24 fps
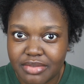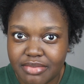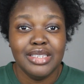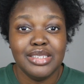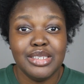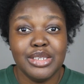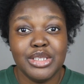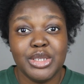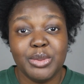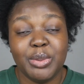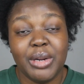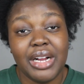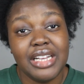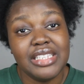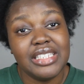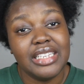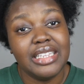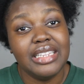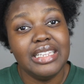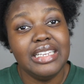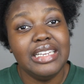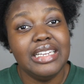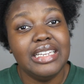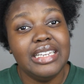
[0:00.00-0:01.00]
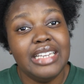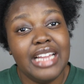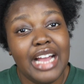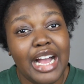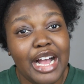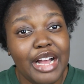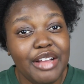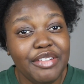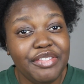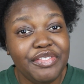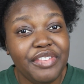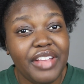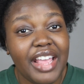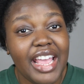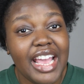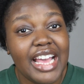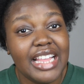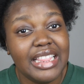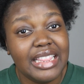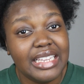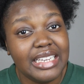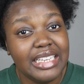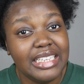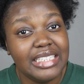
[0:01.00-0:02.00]
So surprisingly enough,
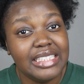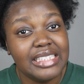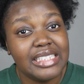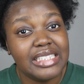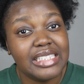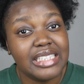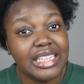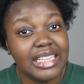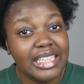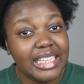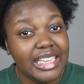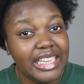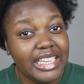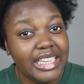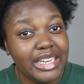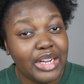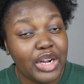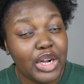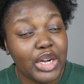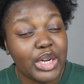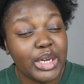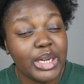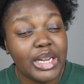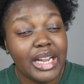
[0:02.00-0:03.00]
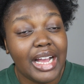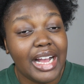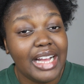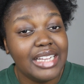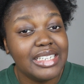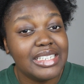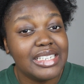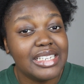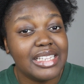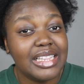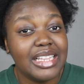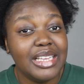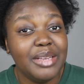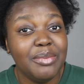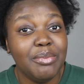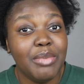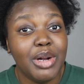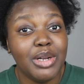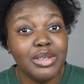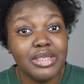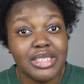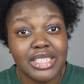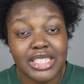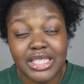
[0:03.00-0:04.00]
Anthony and Celine are not the
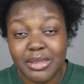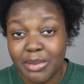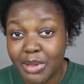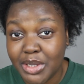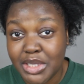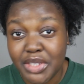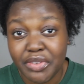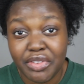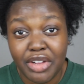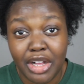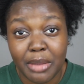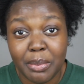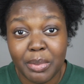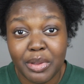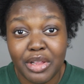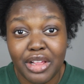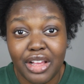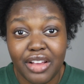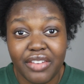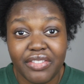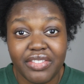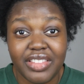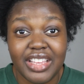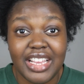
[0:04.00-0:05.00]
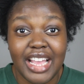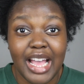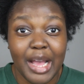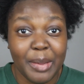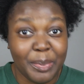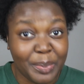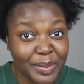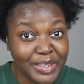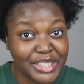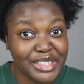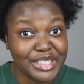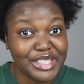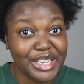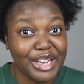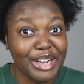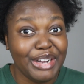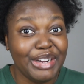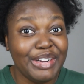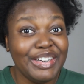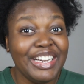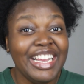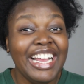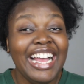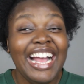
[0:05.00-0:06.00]
most explosive couple of the
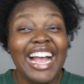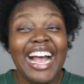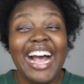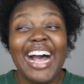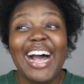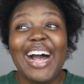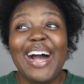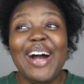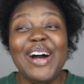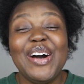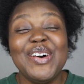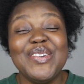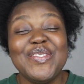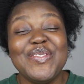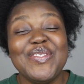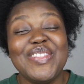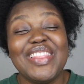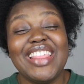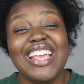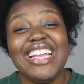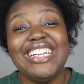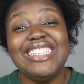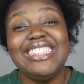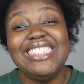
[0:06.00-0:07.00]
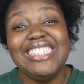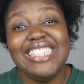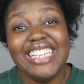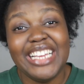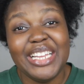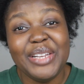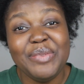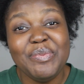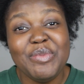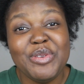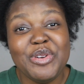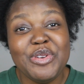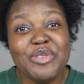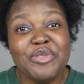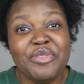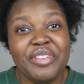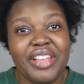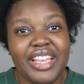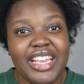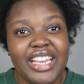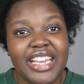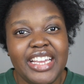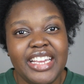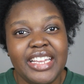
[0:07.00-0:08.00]
episode. They did move
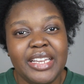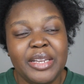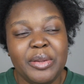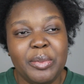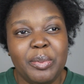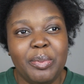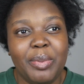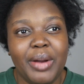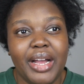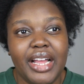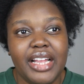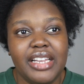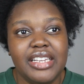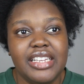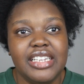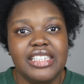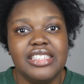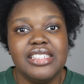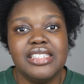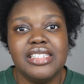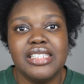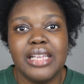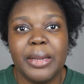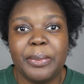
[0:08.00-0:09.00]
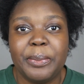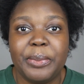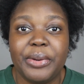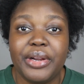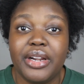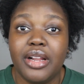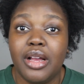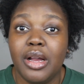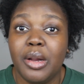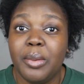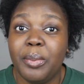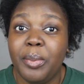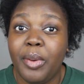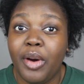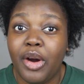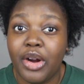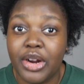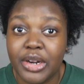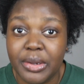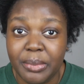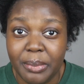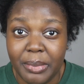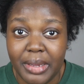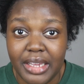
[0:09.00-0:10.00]
in, but in separate
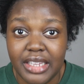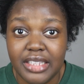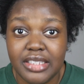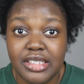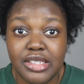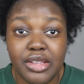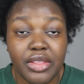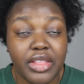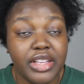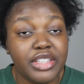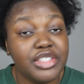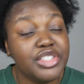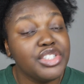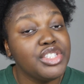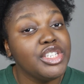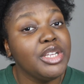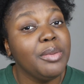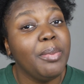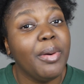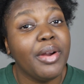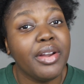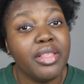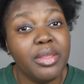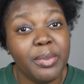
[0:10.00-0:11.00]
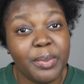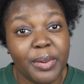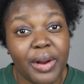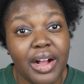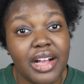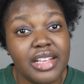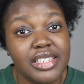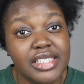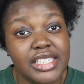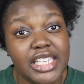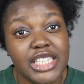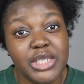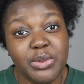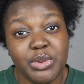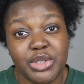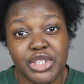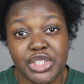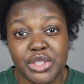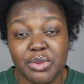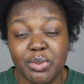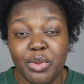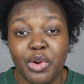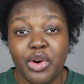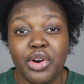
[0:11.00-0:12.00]
apartments. So they're still part of the process, which
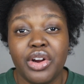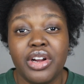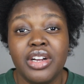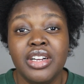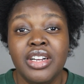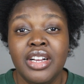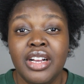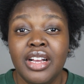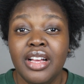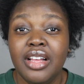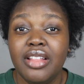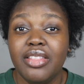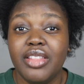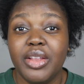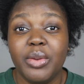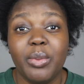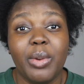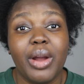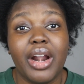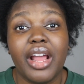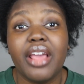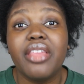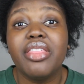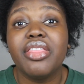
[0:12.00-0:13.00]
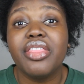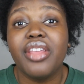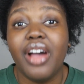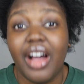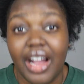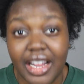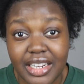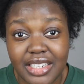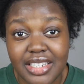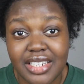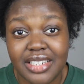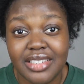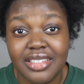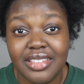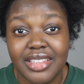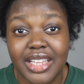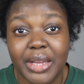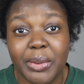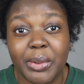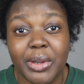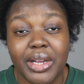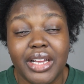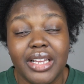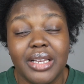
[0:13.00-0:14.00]
is more than what I thought they
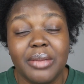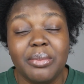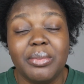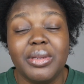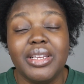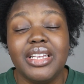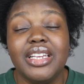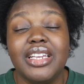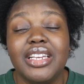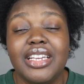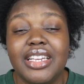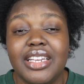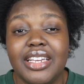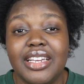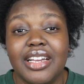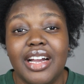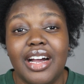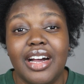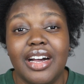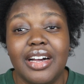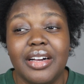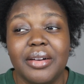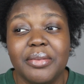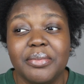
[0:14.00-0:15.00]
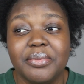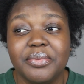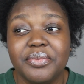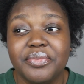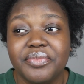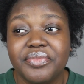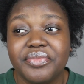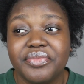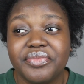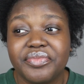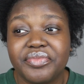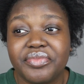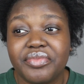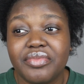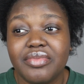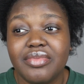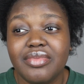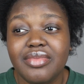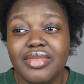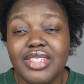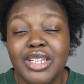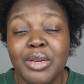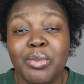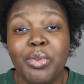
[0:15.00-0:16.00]
were gonna be,
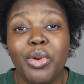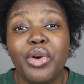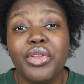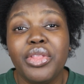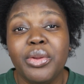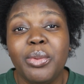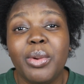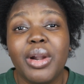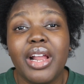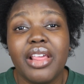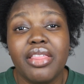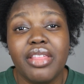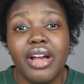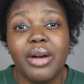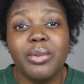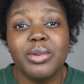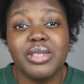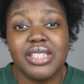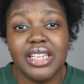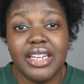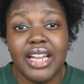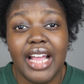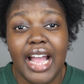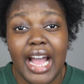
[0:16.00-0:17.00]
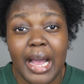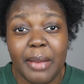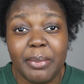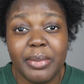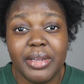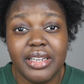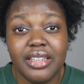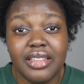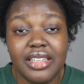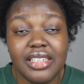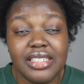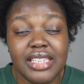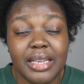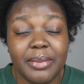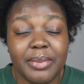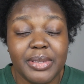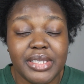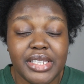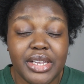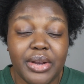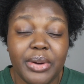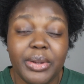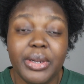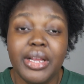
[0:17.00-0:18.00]
more than what I thought was gonna happen this
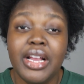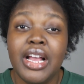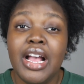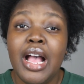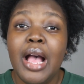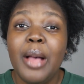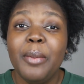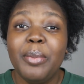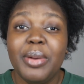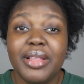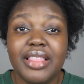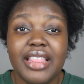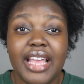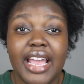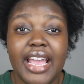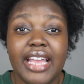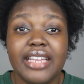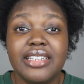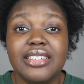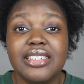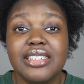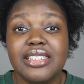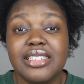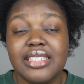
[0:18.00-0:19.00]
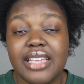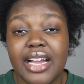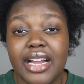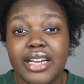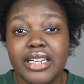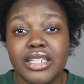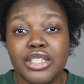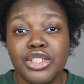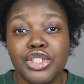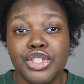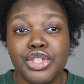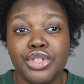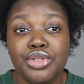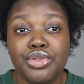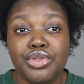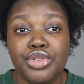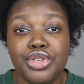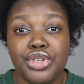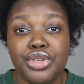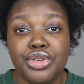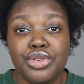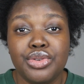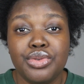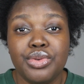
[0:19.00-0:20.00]
episode. But they decided to
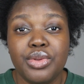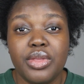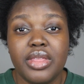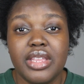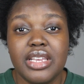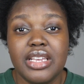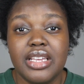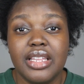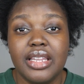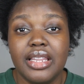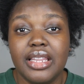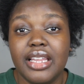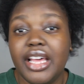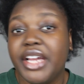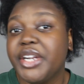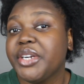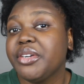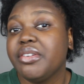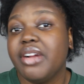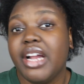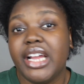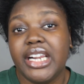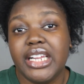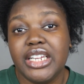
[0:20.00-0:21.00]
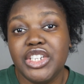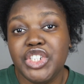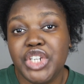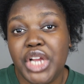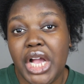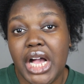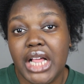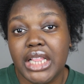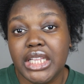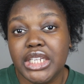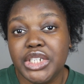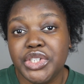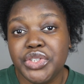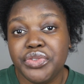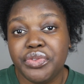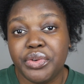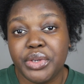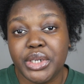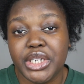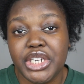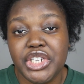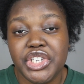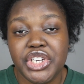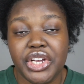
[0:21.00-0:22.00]
do the letter writing challenge
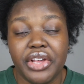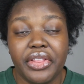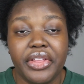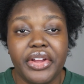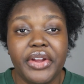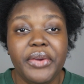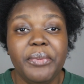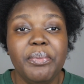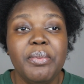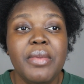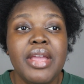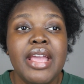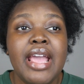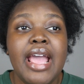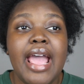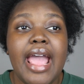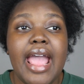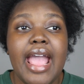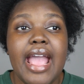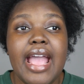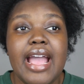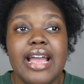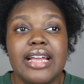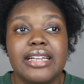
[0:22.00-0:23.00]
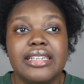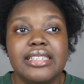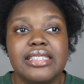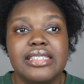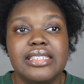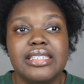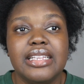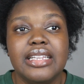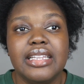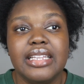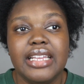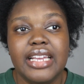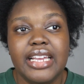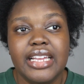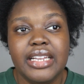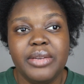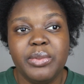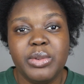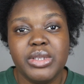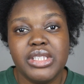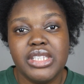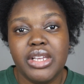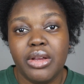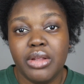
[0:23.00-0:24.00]
for each other. And Celine
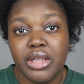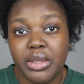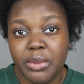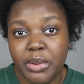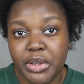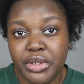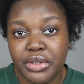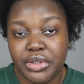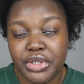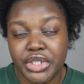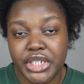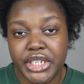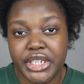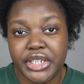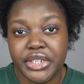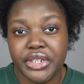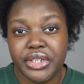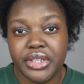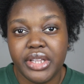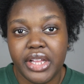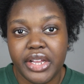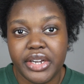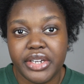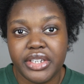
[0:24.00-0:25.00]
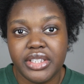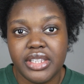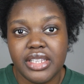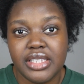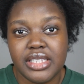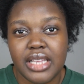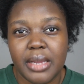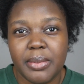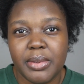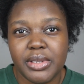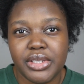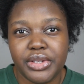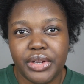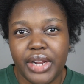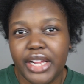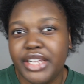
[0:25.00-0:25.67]
was the only one who shared her letter in this episode.